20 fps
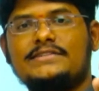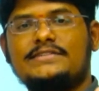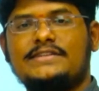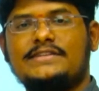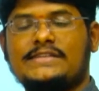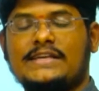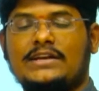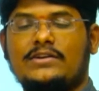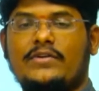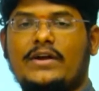
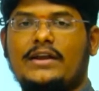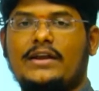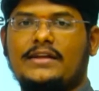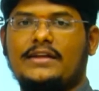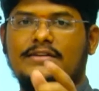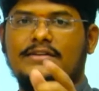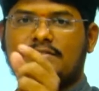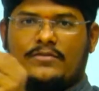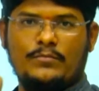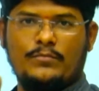
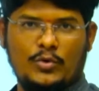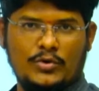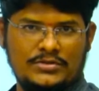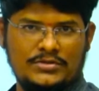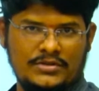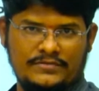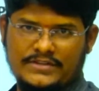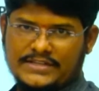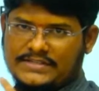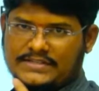disadvantages of both
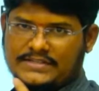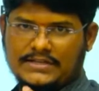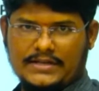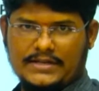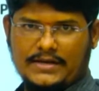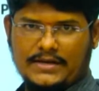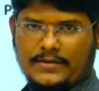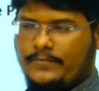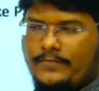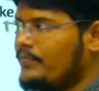of this learning.
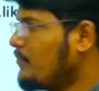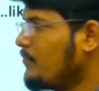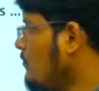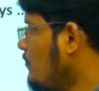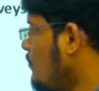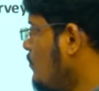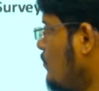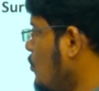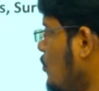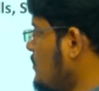
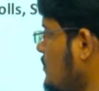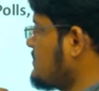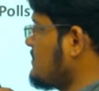Most